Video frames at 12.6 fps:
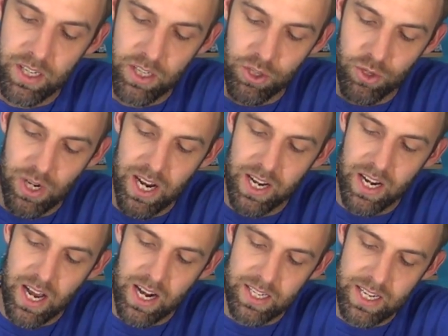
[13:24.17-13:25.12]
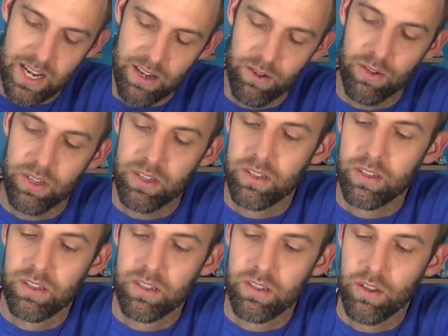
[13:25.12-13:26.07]
You try to knock down
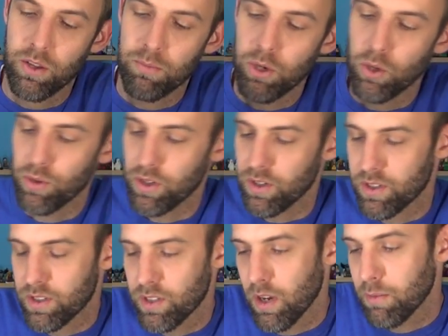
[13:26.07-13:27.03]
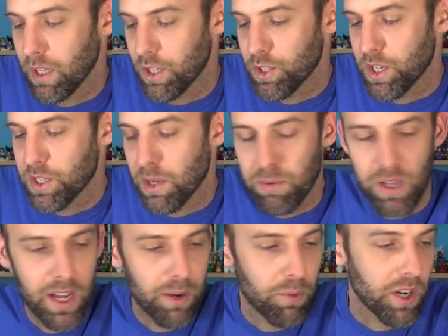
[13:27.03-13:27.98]
the boulders. So I'm gonna let JJ
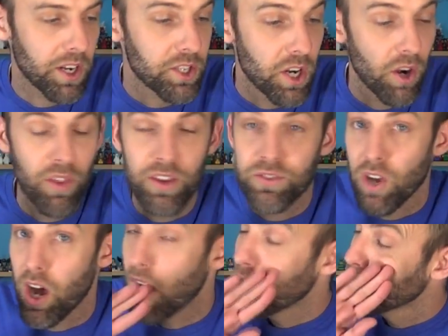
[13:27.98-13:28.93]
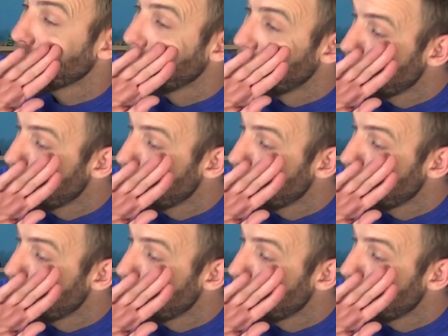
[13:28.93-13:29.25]
play. We're gonna turn this off,